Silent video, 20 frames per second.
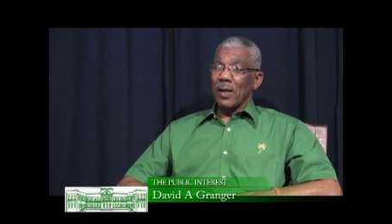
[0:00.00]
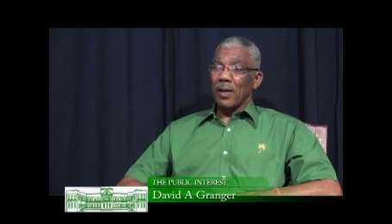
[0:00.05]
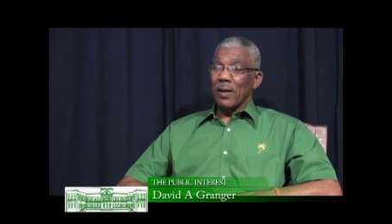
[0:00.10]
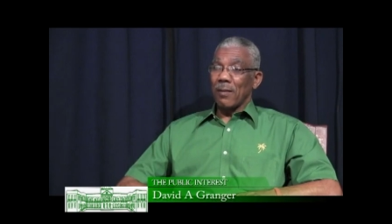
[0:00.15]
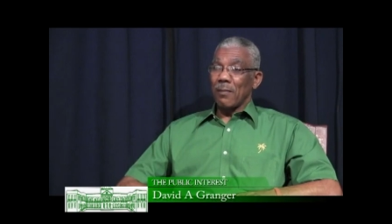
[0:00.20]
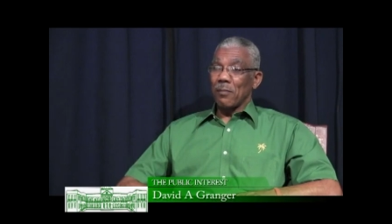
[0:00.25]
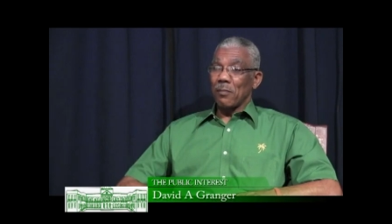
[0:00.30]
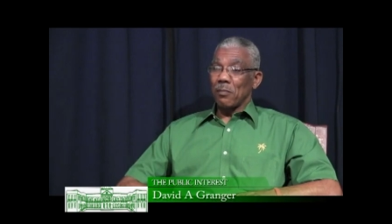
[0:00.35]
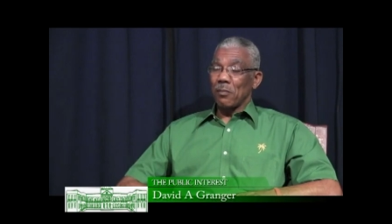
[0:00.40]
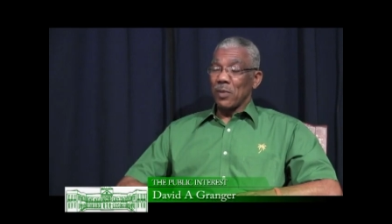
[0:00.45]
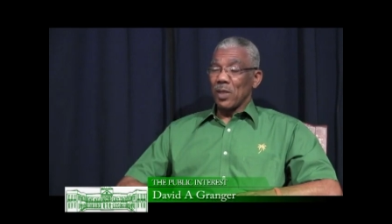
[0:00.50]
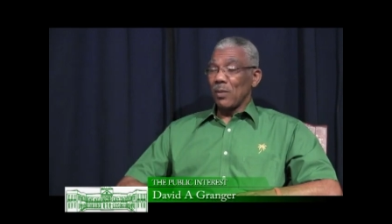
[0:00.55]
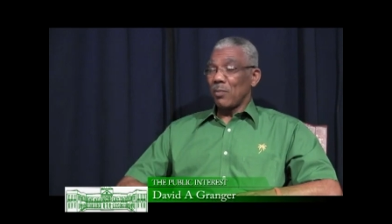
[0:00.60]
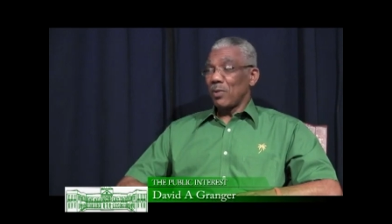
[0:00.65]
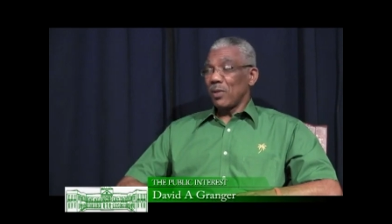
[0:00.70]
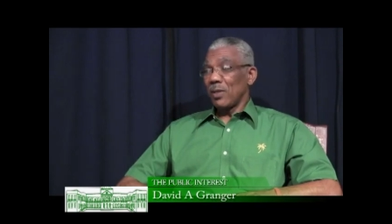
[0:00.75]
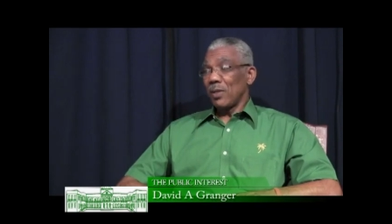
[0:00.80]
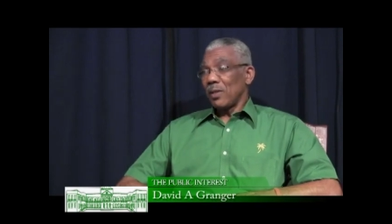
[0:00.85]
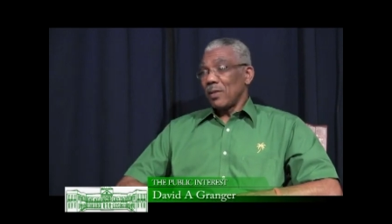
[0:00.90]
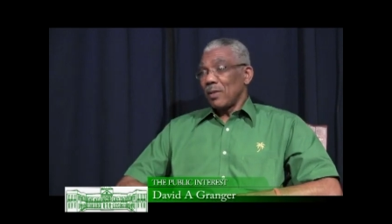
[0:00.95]
um,
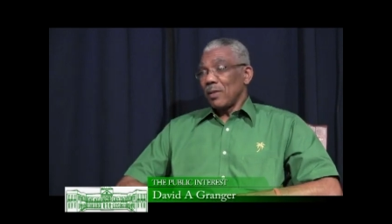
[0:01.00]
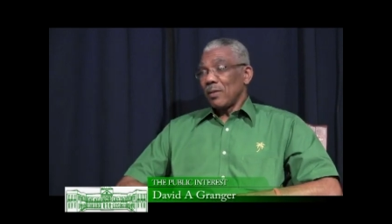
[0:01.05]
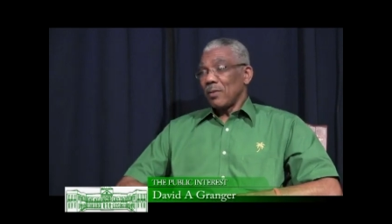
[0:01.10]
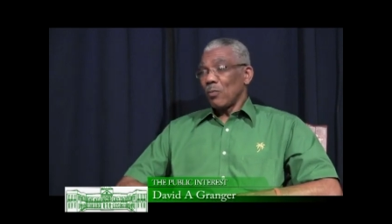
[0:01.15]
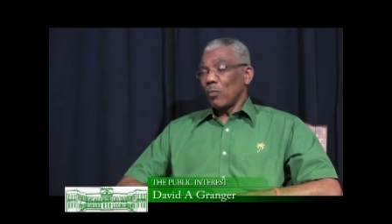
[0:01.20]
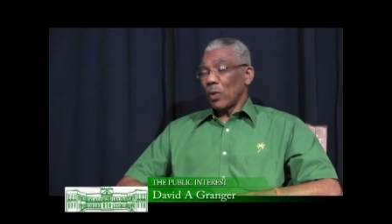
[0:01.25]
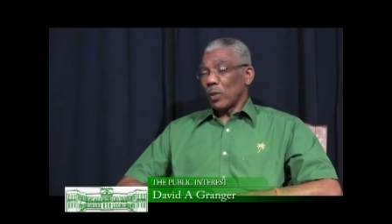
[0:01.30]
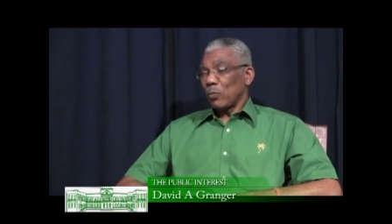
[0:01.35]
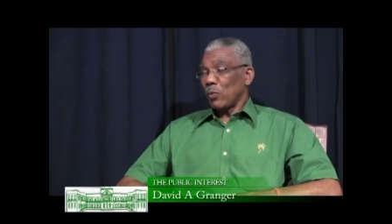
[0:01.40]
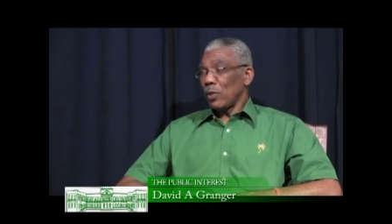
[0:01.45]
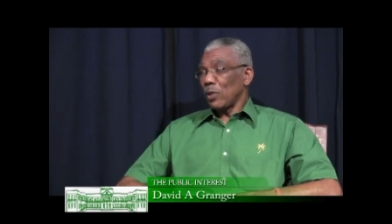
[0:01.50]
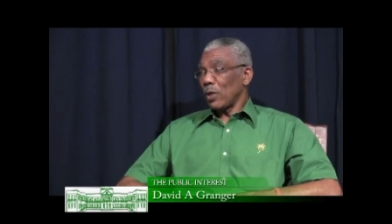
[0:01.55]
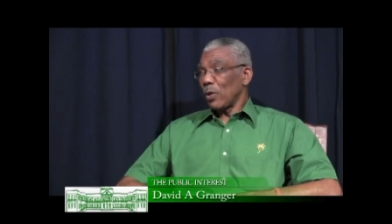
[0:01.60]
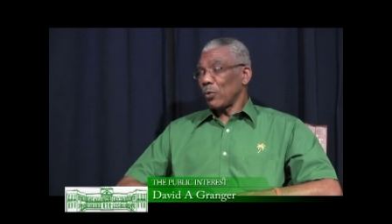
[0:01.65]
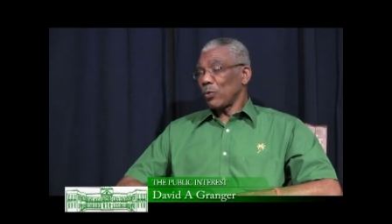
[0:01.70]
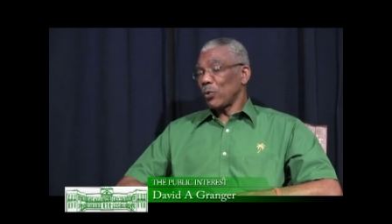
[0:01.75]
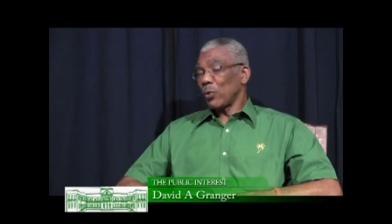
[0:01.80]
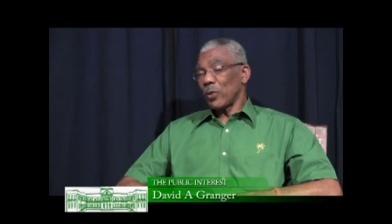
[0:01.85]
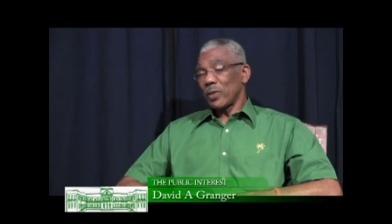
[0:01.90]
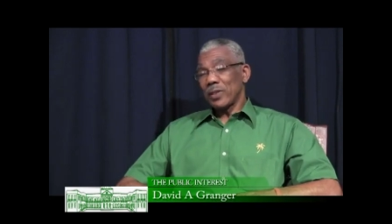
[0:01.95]
maybe what we now
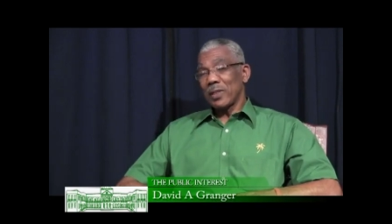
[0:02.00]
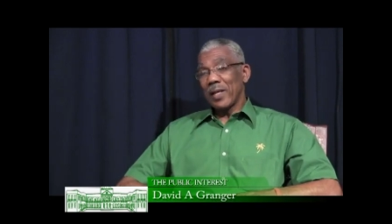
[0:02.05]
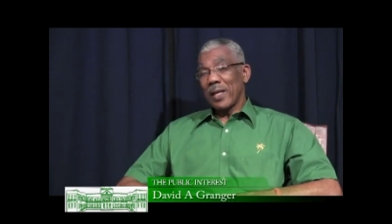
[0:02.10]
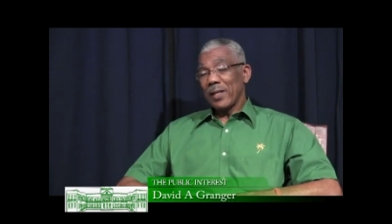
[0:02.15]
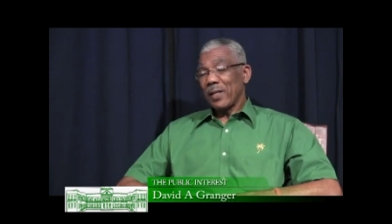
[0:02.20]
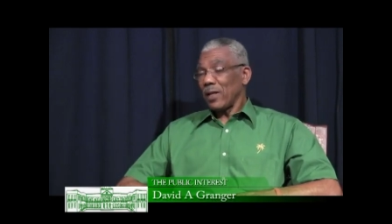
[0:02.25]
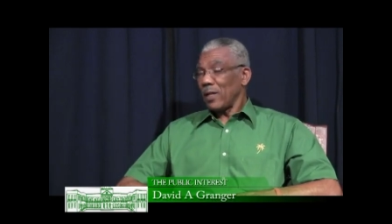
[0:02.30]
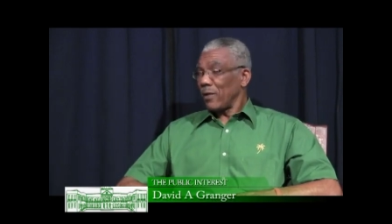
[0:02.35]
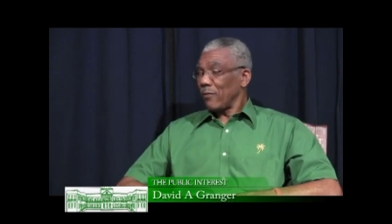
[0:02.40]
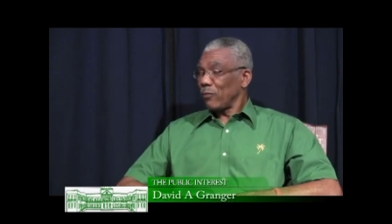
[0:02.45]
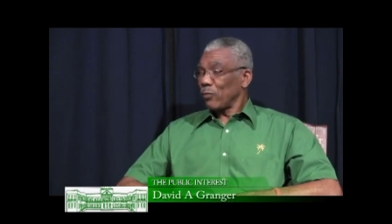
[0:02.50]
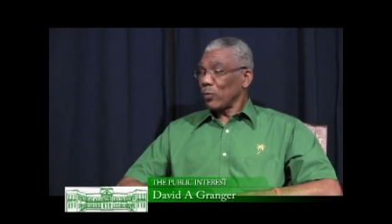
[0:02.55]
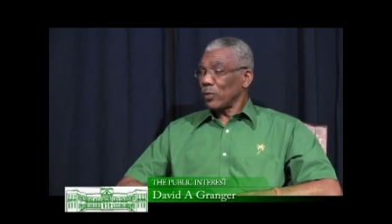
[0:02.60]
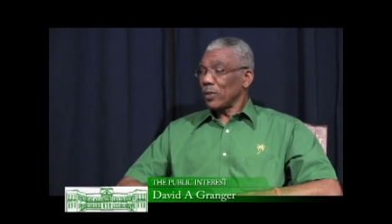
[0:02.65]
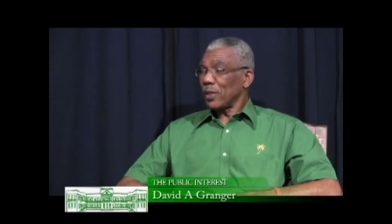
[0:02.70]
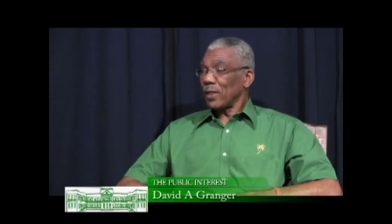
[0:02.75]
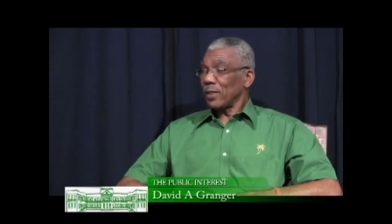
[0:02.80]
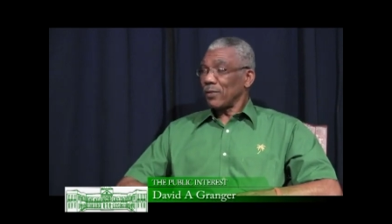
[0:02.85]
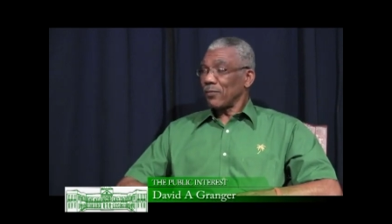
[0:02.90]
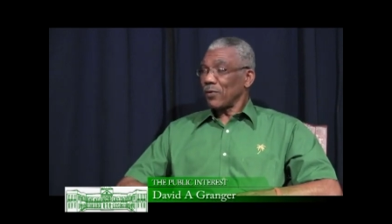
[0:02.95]
know as 9-11 would
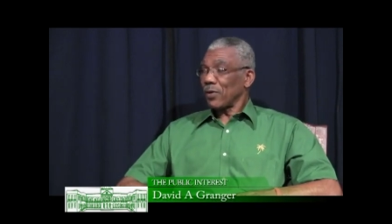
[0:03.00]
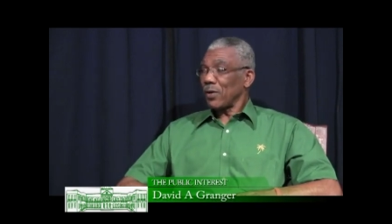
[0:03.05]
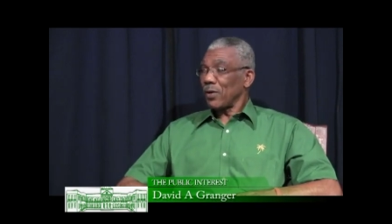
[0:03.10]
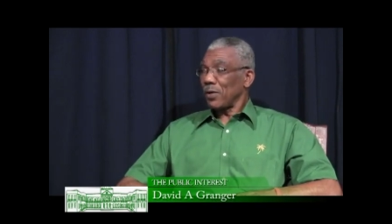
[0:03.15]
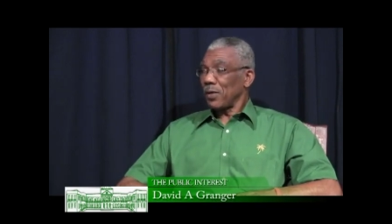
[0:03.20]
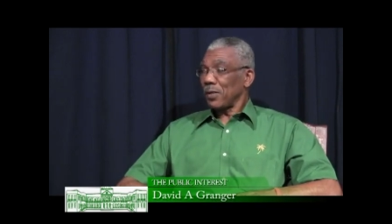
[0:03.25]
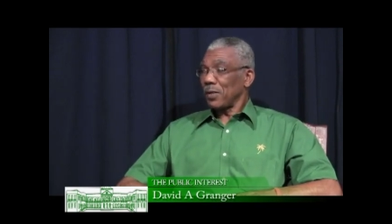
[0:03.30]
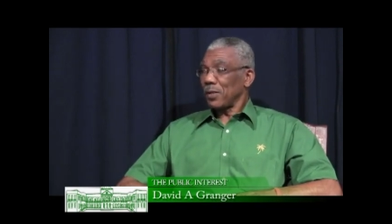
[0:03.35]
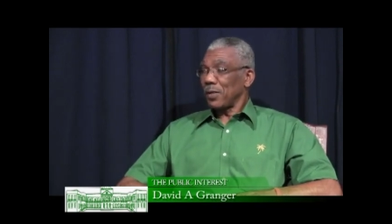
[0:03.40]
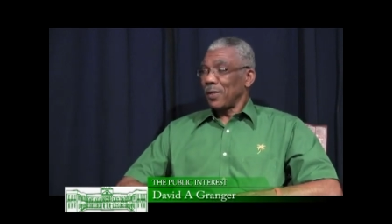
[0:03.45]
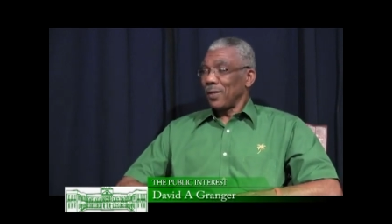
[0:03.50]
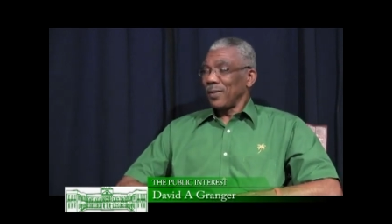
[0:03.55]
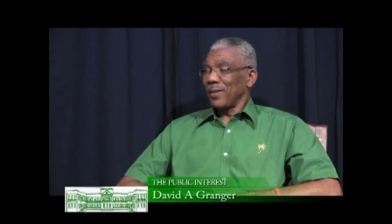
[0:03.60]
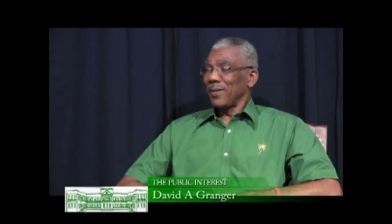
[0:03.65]
not have occurred.